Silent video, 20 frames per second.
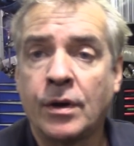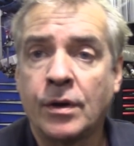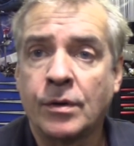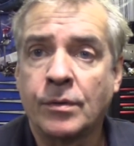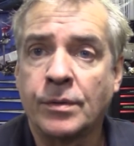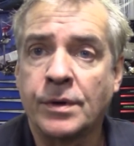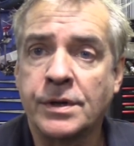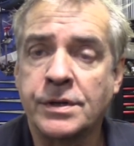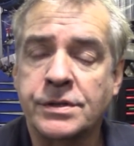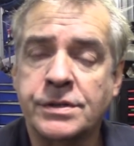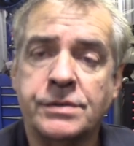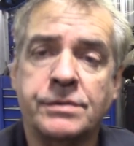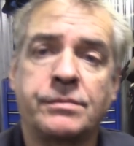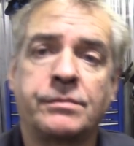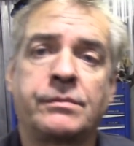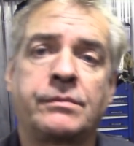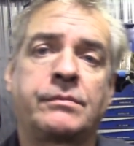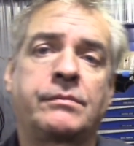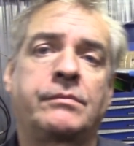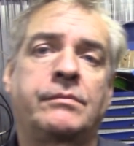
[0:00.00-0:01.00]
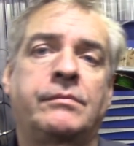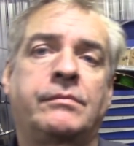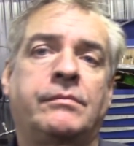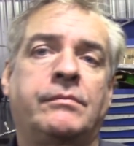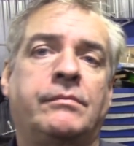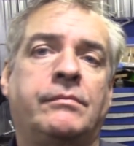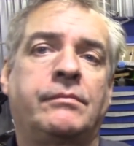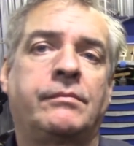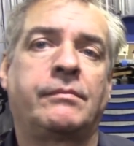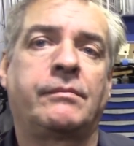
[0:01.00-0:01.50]
was
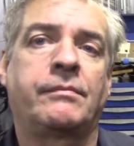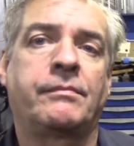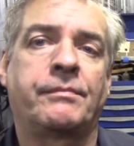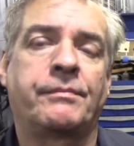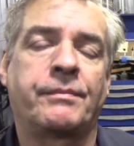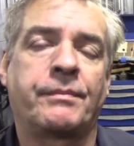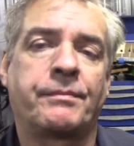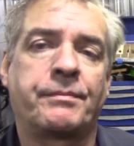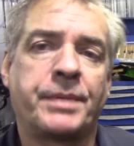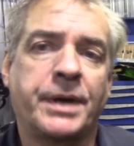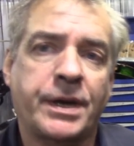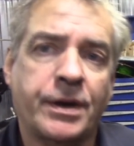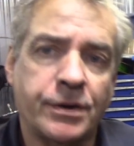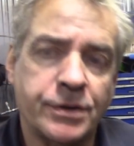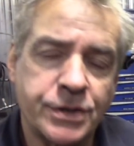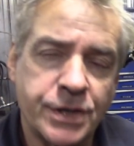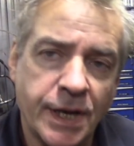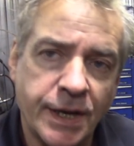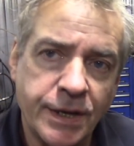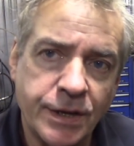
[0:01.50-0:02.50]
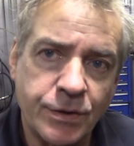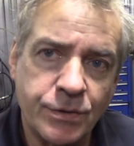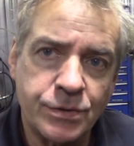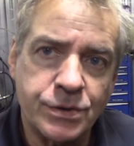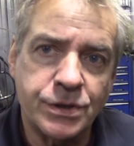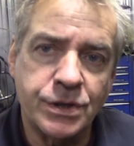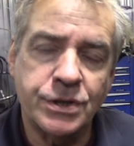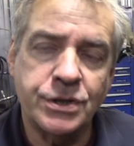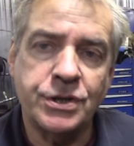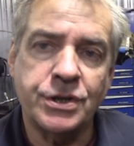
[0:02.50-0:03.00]
because I
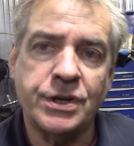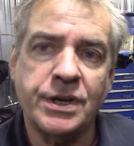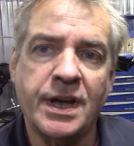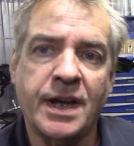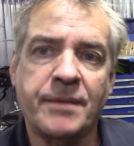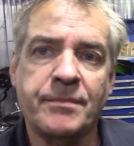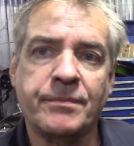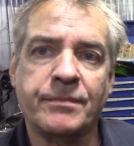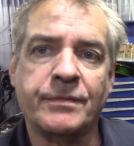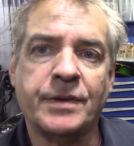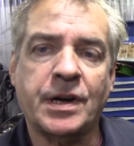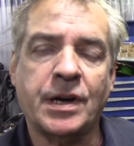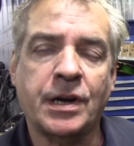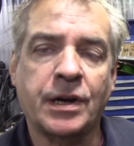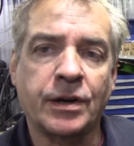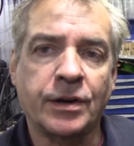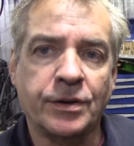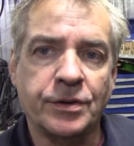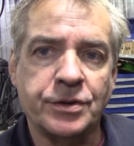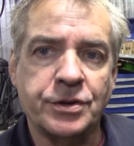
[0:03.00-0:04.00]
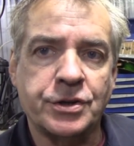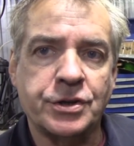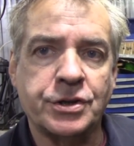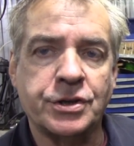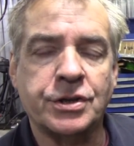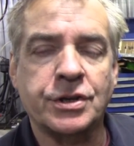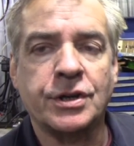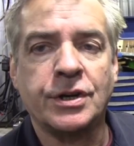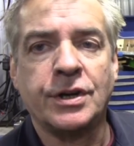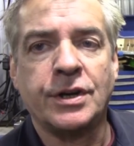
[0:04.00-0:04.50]
used a GM
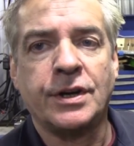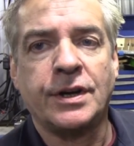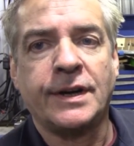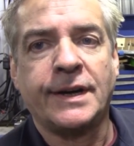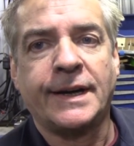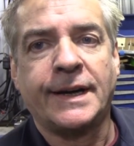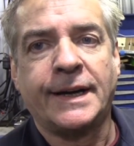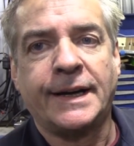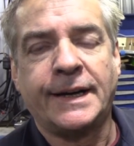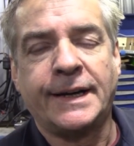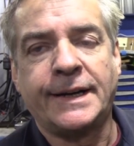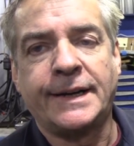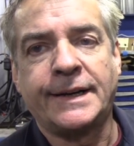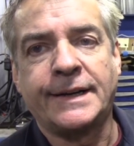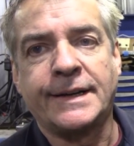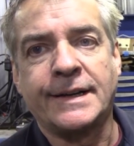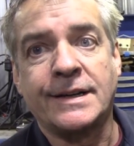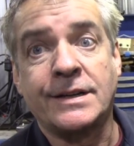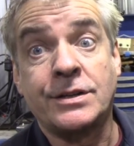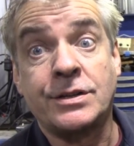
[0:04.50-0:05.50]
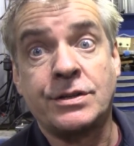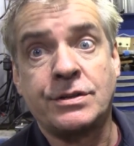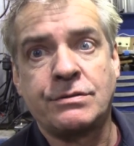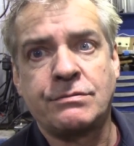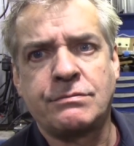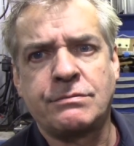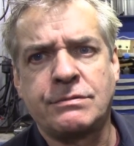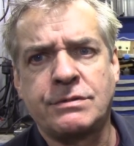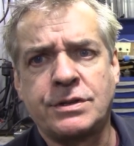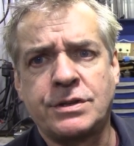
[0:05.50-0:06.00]
clutch and
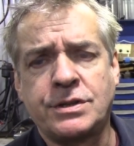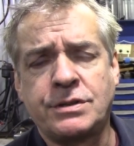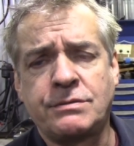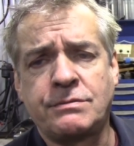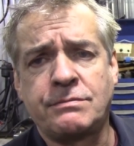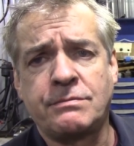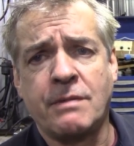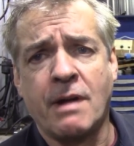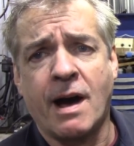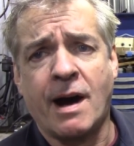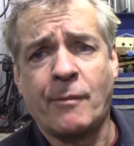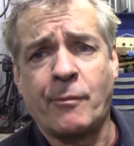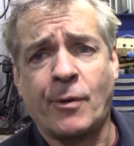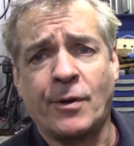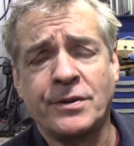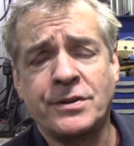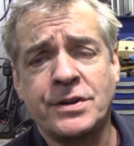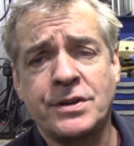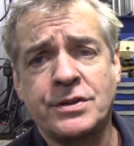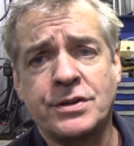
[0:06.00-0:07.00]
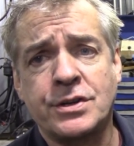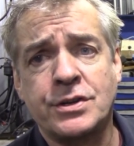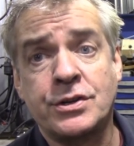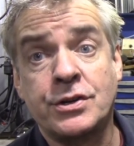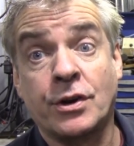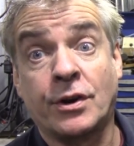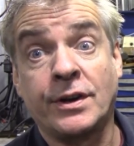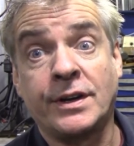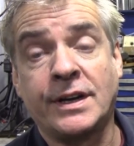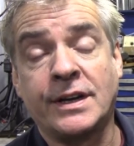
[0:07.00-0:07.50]
I wanted to
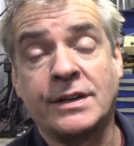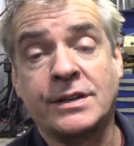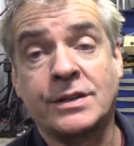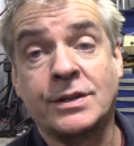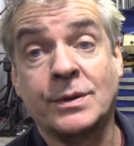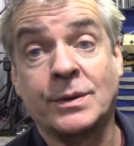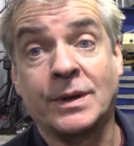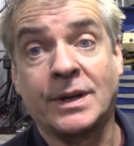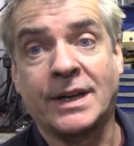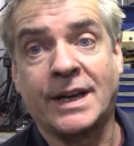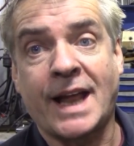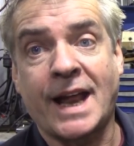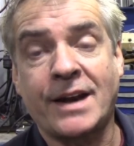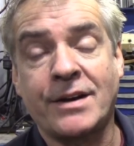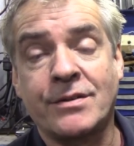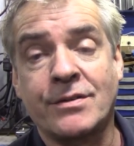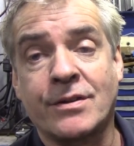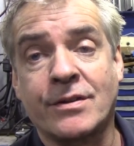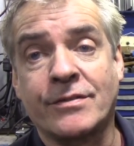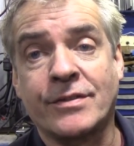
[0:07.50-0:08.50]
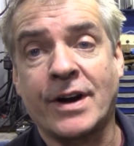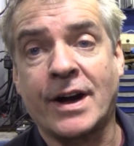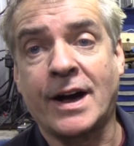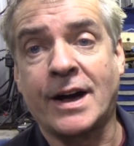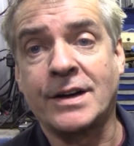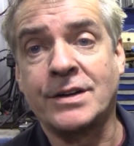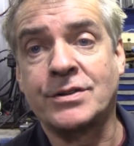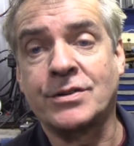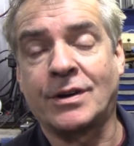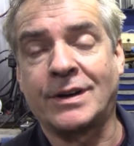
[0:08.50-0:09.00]
join it to a Land Rover
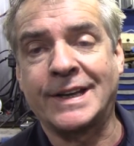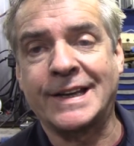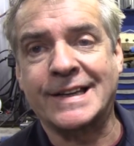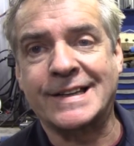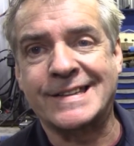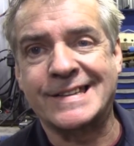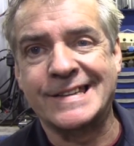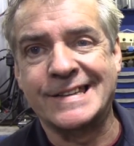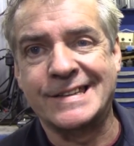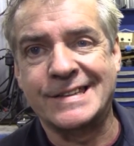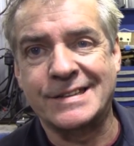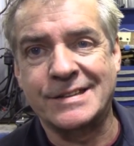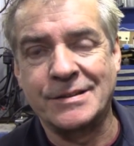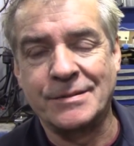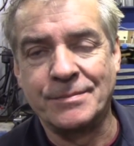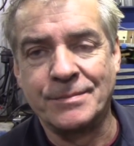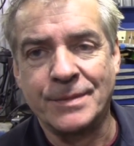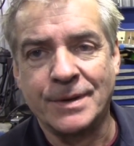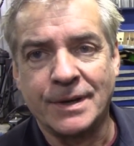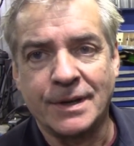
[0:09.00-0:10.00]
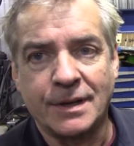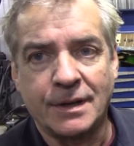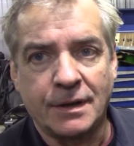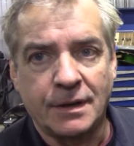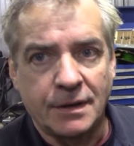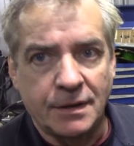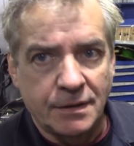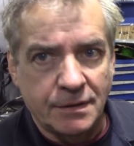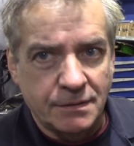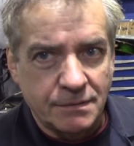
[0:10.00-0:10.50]
hydraulic system,
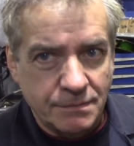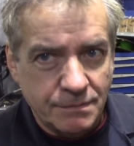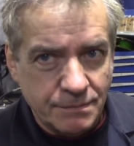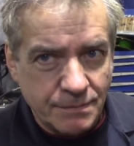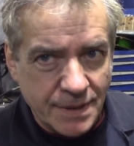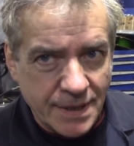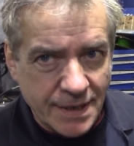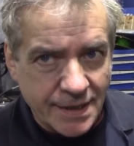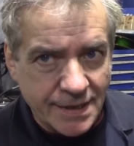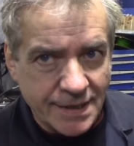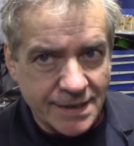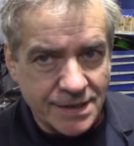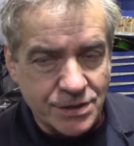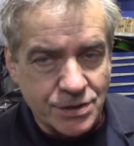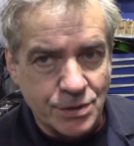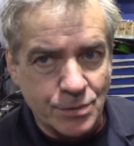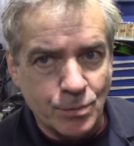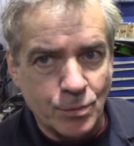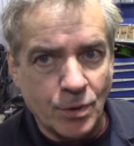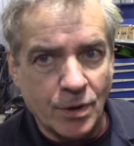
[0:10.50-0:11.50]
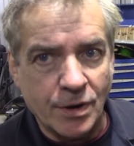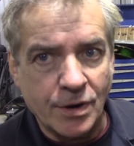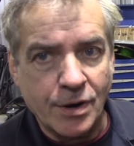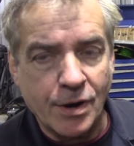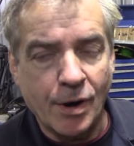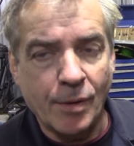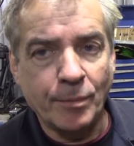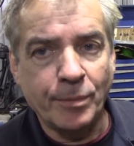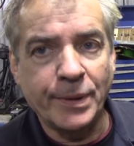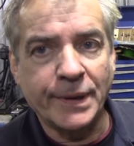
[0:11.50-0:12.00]
made it somewhat
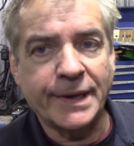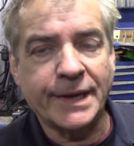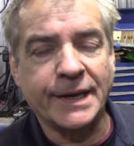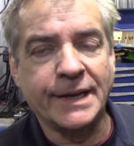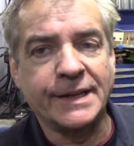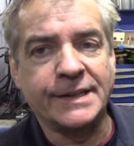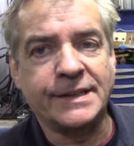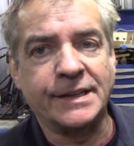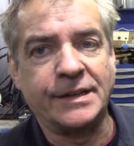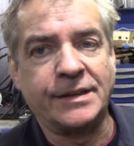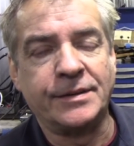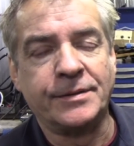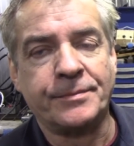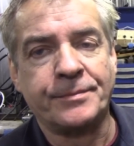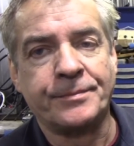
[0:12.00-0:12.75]
complicated.